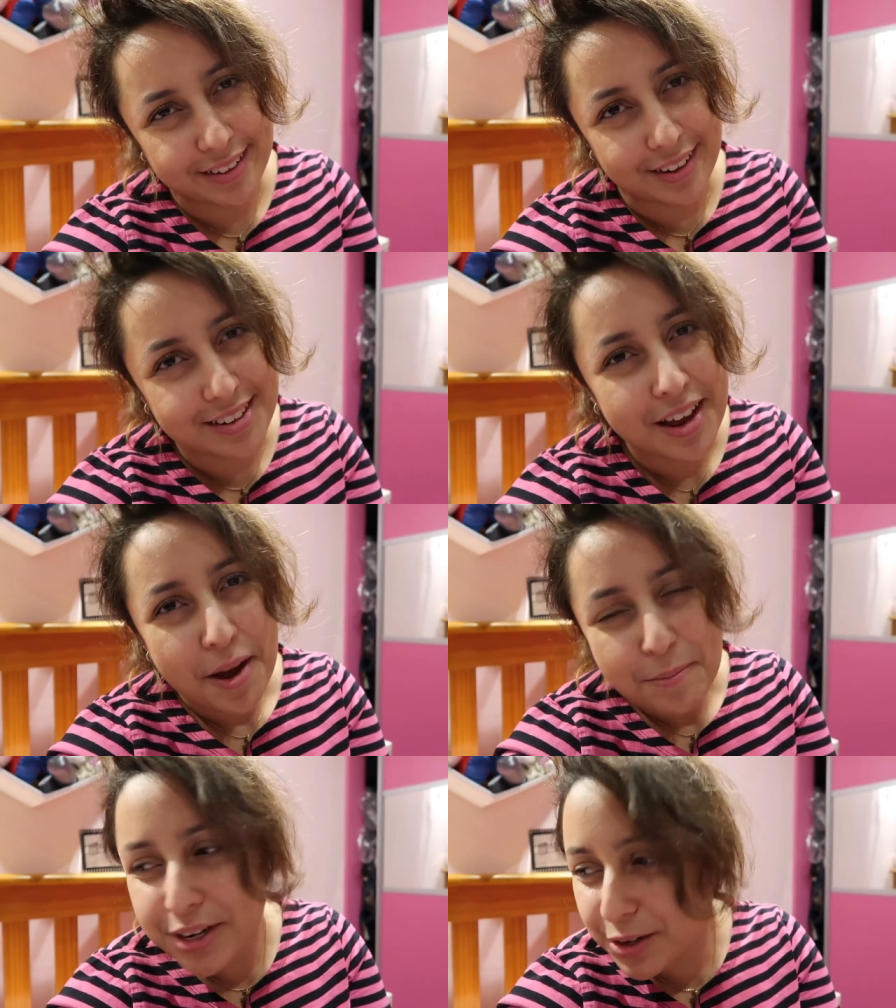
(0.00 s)
didn't.
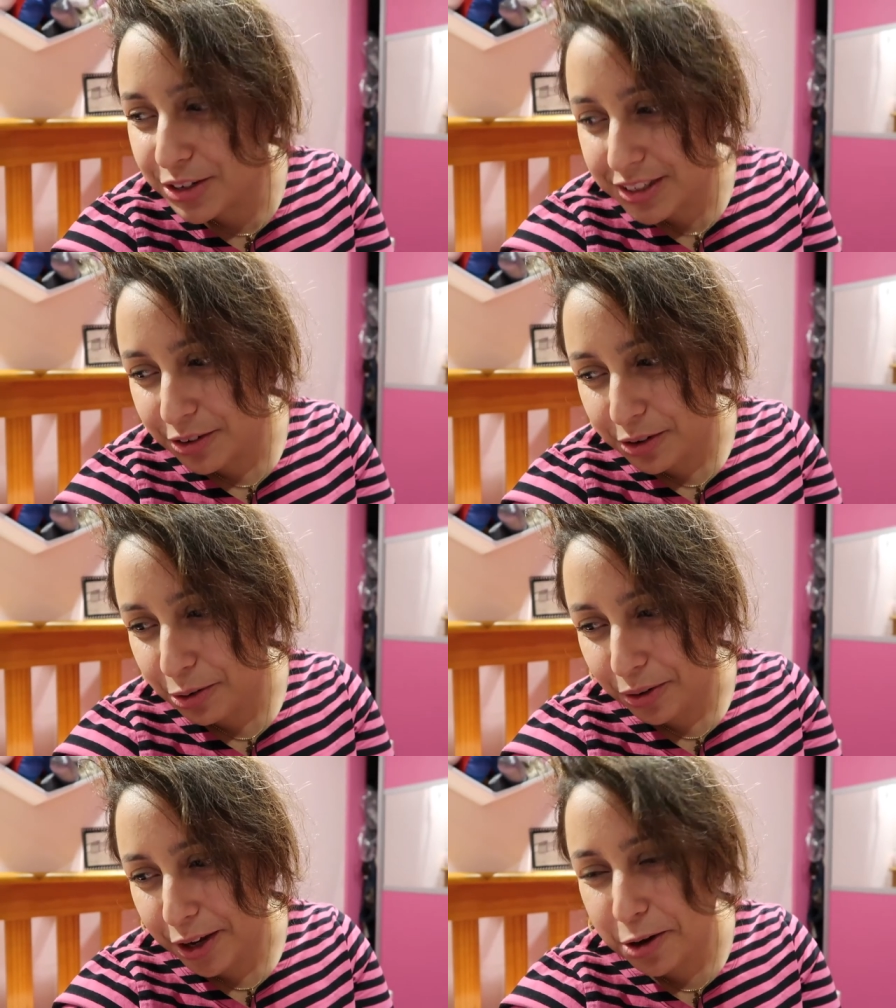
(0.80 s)
But it was still
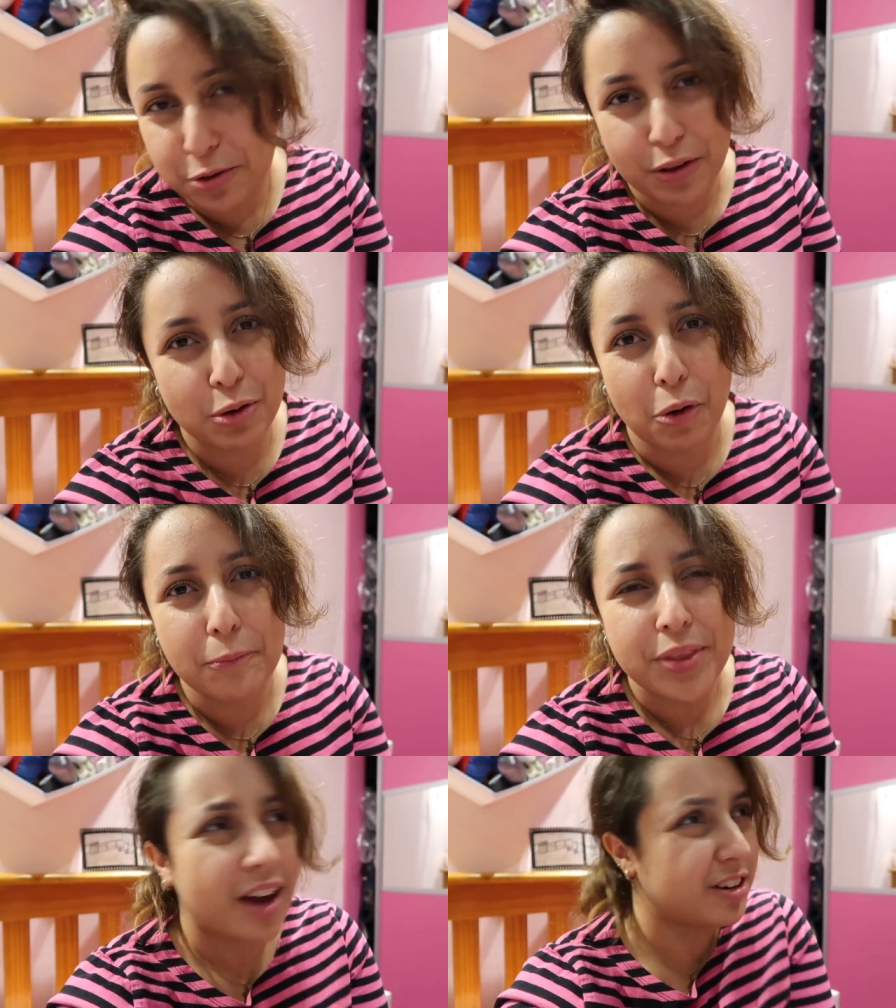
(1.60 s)
cool, like, who would have
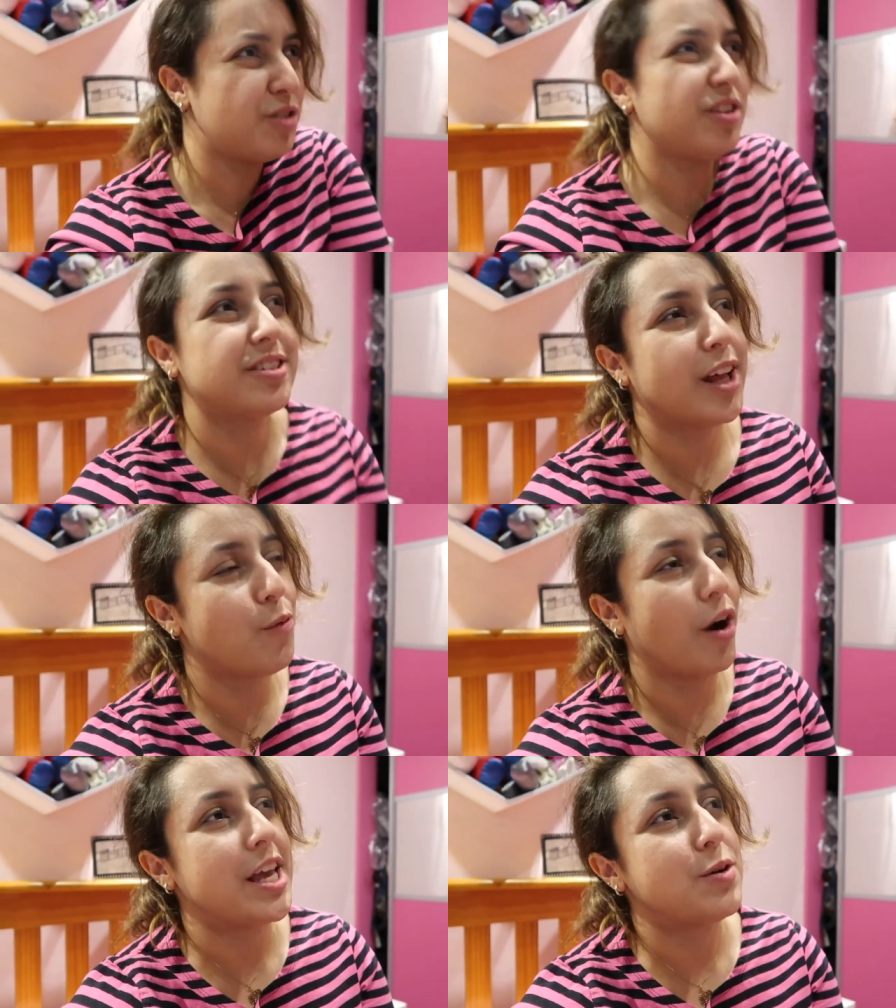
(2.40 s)
thought? And I don't
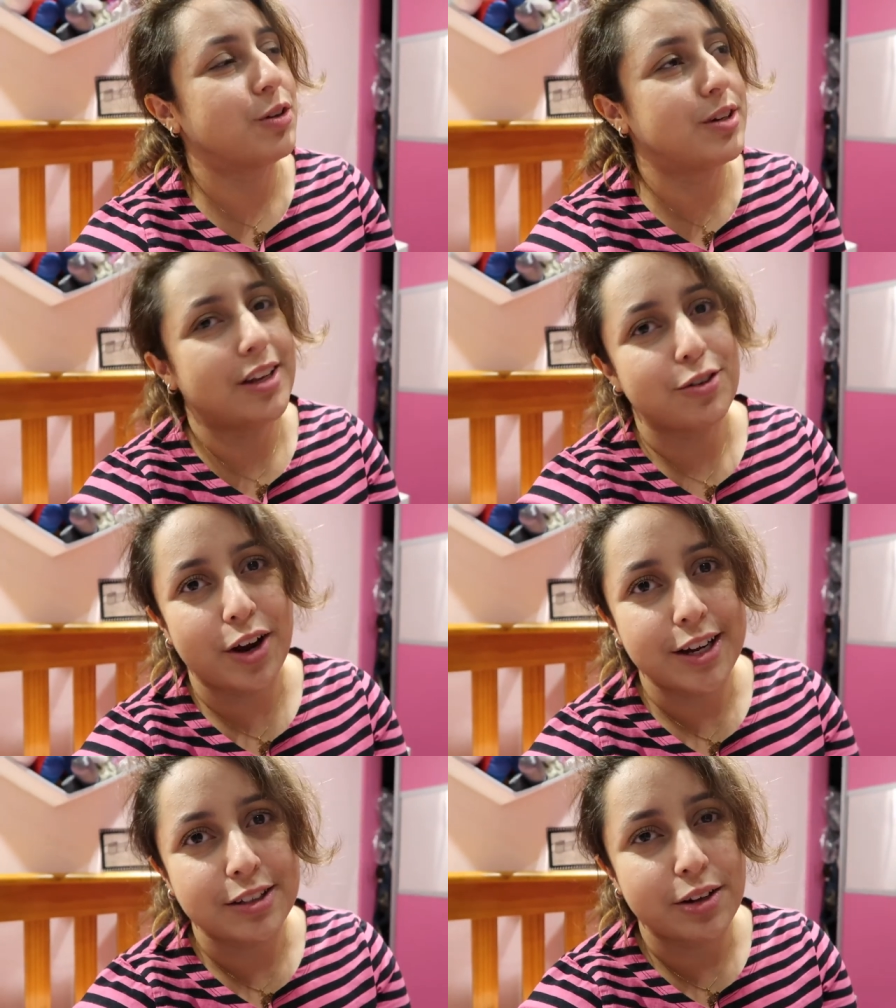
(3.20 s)
understand why he was only there
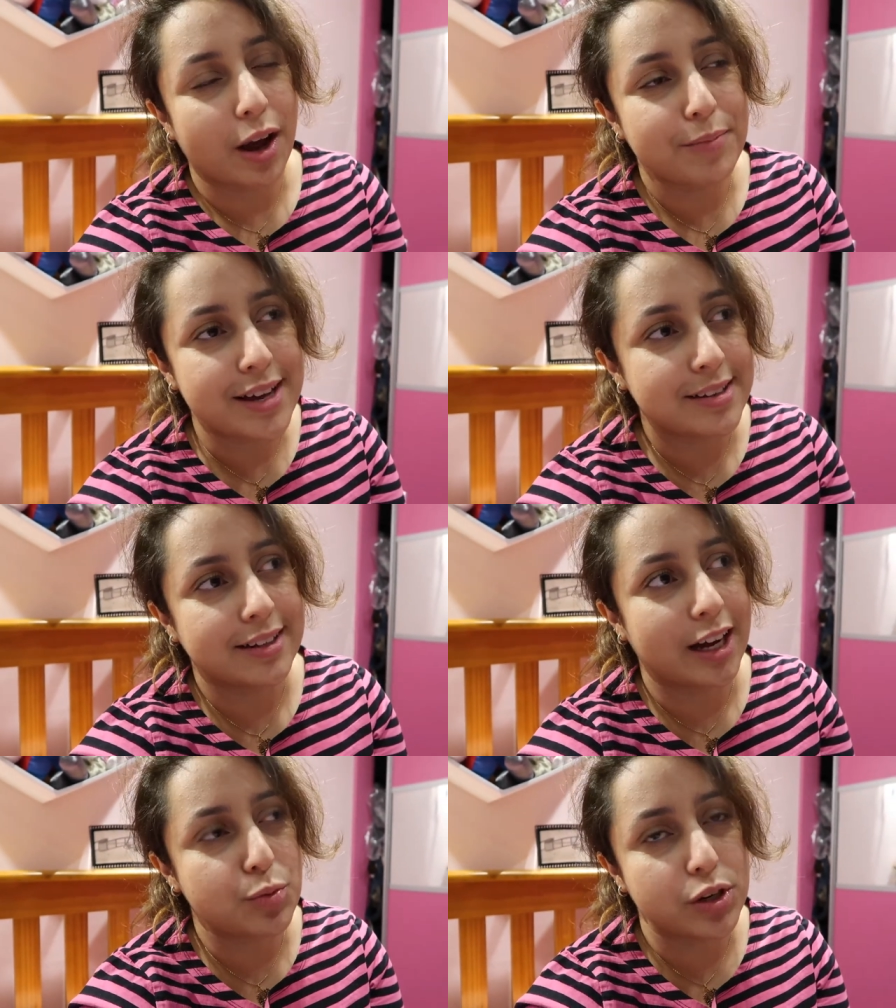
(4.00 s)
for Act 2, like, I'm guessing
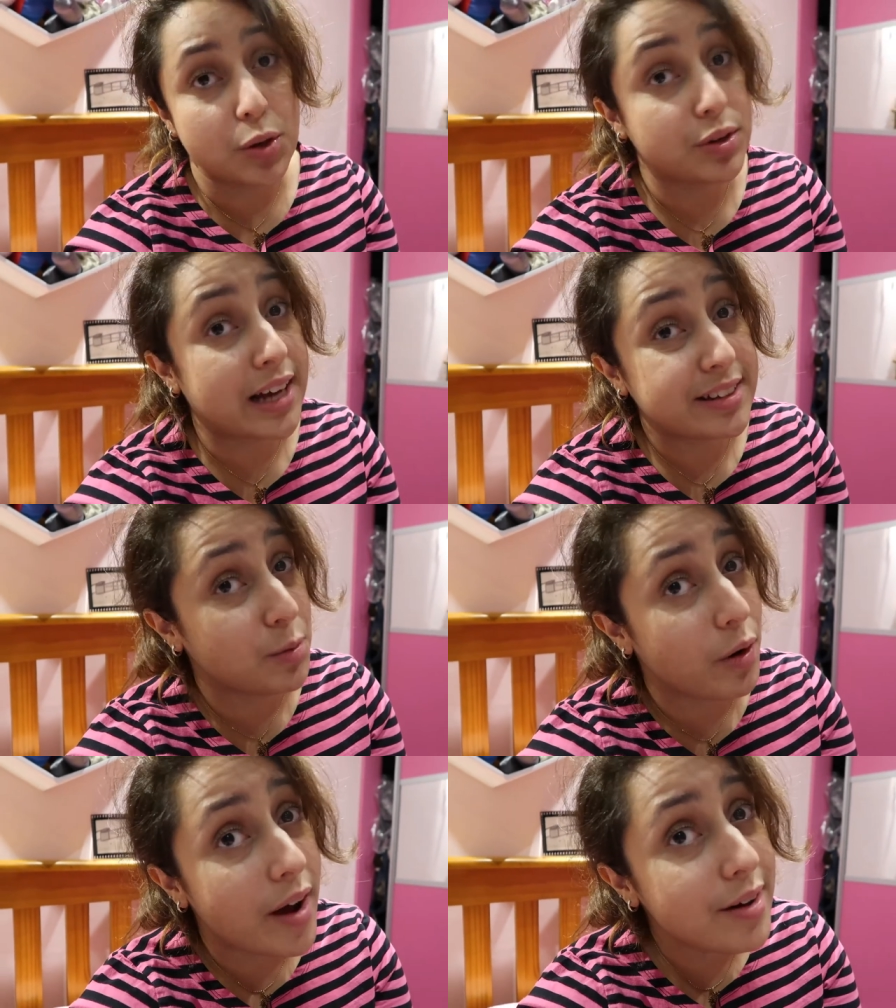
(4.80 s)
in Act 1 he was sat
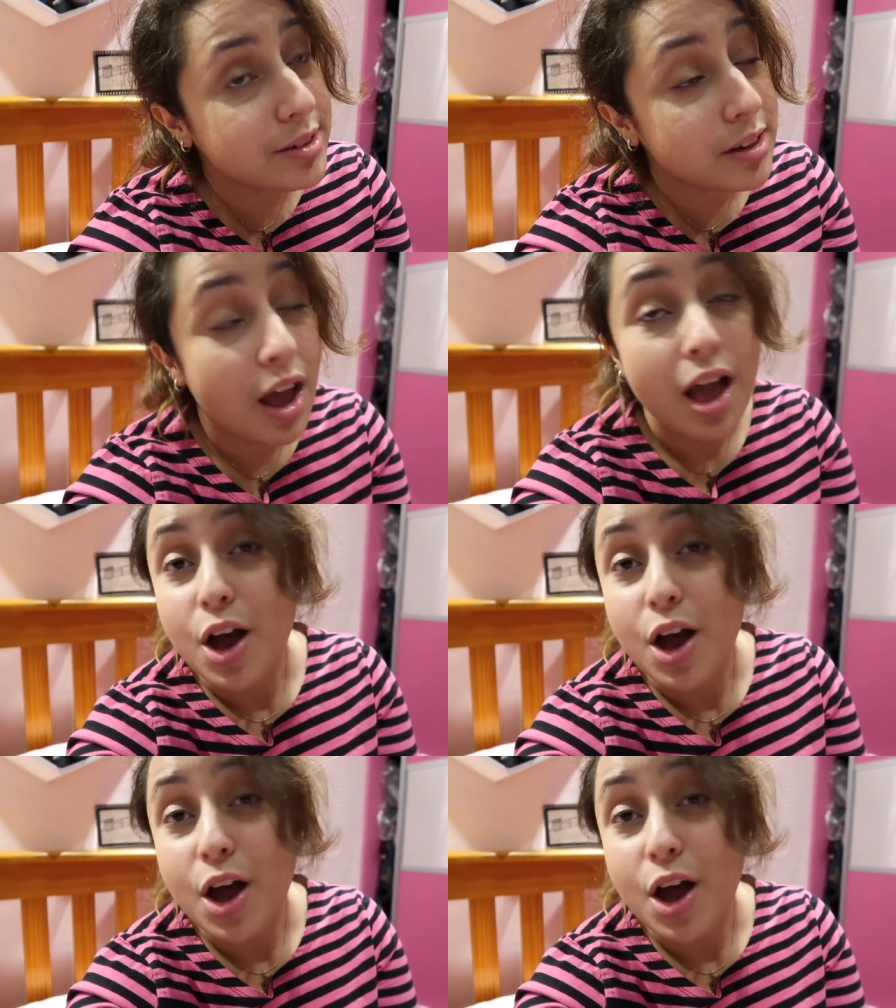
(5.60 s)
somewhere else.